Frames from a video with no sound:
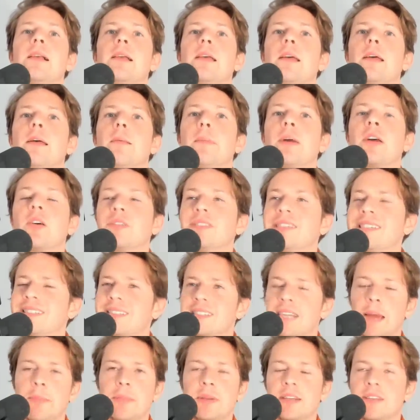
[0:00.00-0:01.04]
Because this
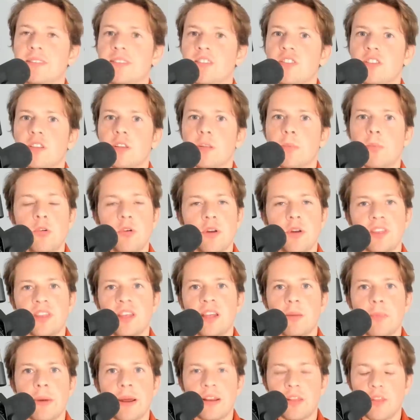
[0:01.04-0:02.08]
Tammy decision, the more I think
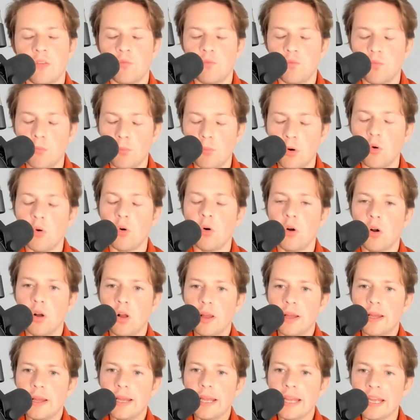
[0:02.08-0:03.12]
about it, the more
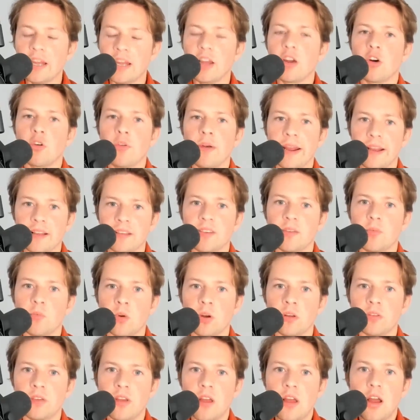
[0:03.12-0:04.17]
incorrect it
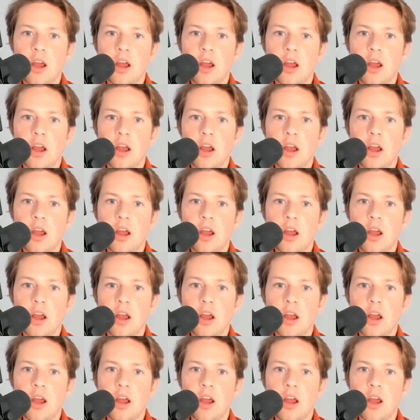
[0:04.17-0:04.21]
was.